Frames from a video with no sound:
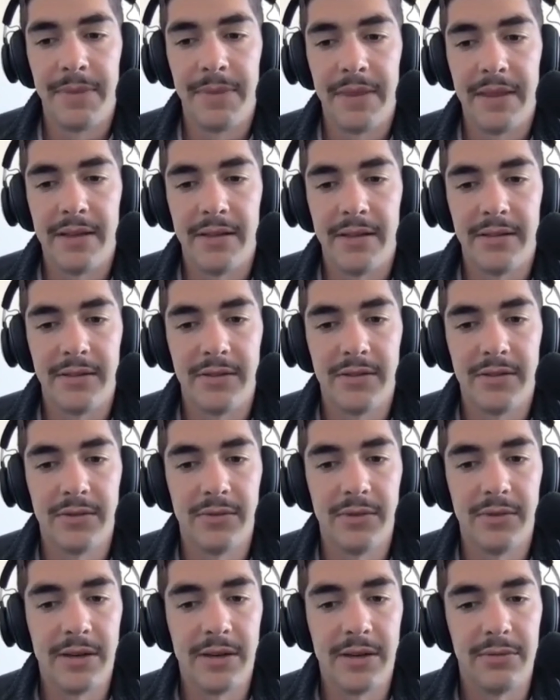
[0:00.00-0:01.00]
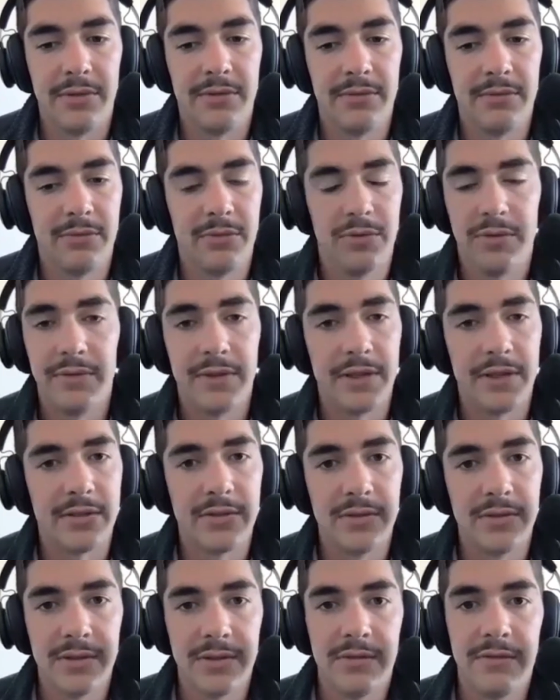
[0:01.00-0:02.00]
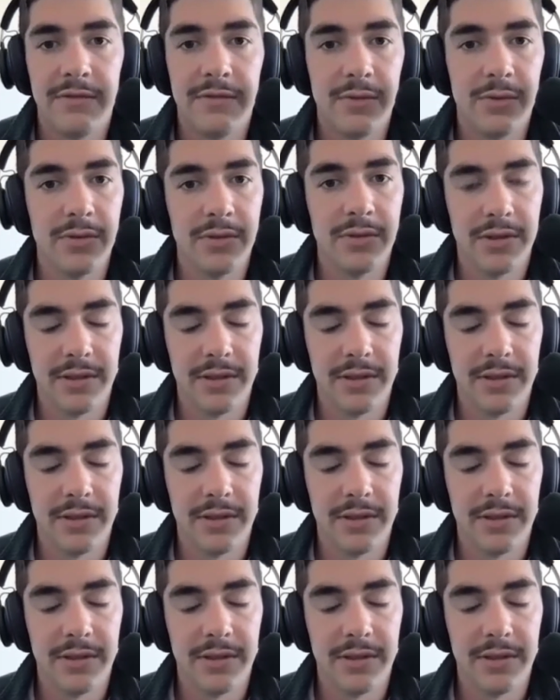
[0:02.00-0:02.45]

And so now we're investors in 4